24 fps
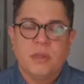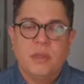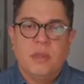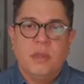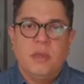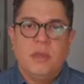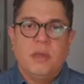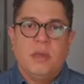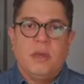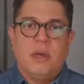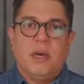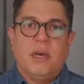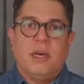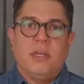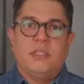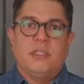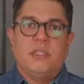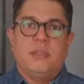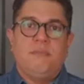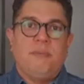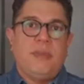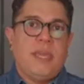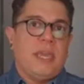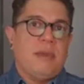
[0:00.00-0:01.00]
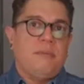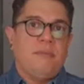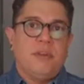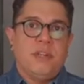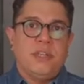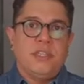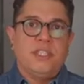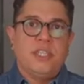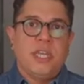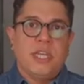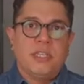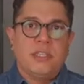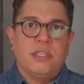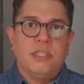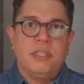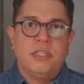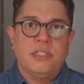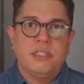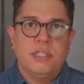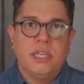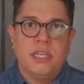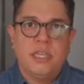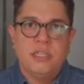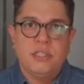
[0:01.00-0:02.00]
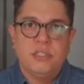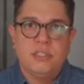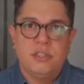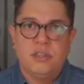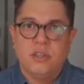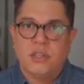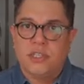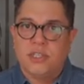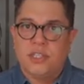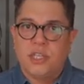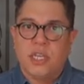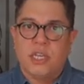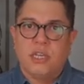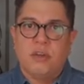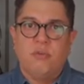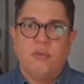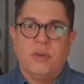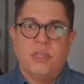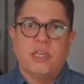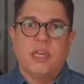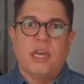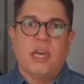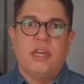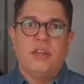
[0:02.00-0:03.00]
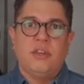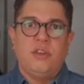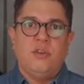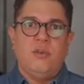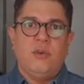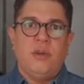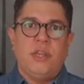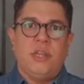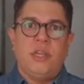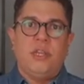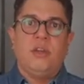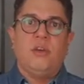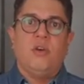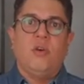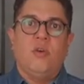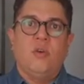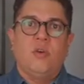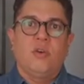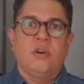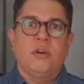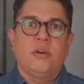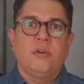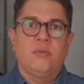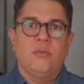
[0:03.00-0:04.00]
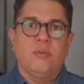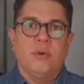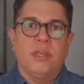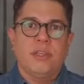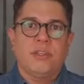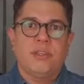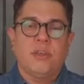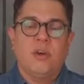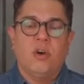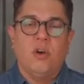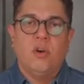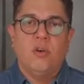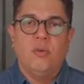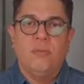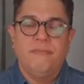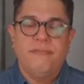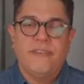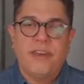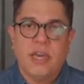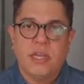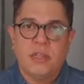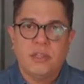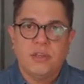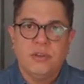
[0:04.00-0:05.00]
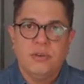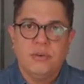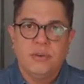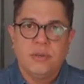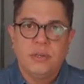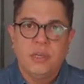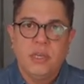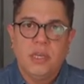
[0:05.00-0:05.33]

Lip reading: To be able to check these things, you can check it with continuity or with ohm value.